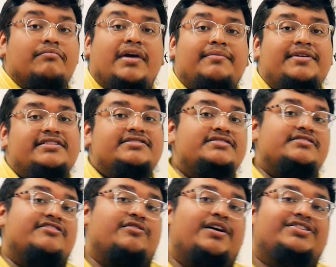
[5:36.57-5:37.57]
maybe this is
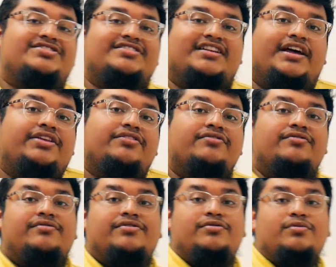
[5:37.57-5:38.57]
the question that you
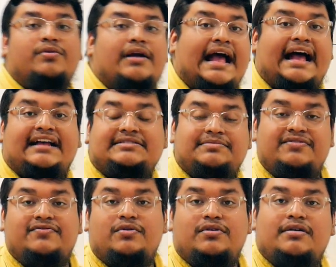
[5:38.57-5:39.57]
were asked
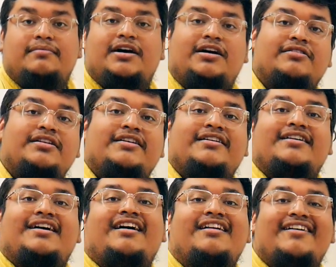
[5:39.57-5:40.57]
before about
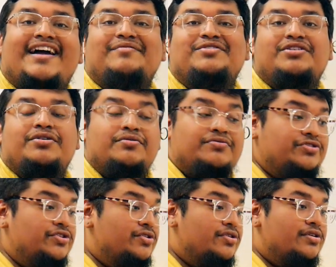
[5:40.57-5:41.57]
how long have you known
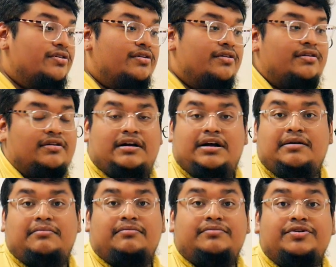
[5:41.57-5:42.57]
your
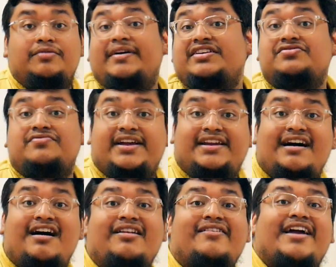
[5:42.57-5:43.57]
best friend?
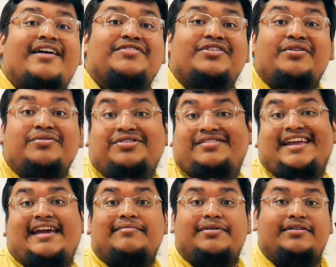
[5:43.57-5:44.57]
How long have you known your
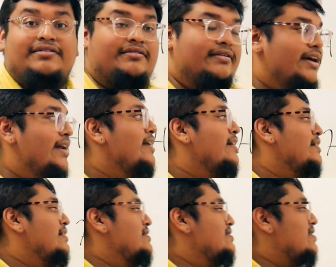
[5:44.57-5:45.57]
neighbor, right?
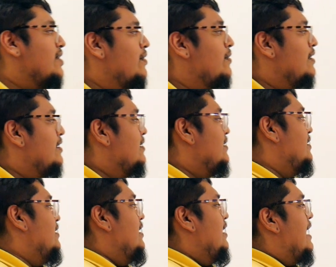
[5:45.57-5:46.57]
So
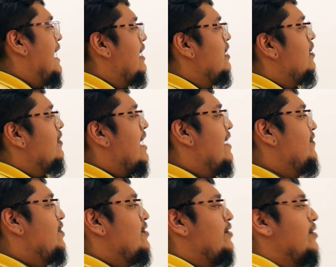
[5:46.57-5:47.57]
how long have
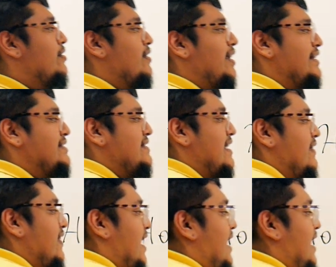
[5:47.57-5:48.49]
you known her? Let's say that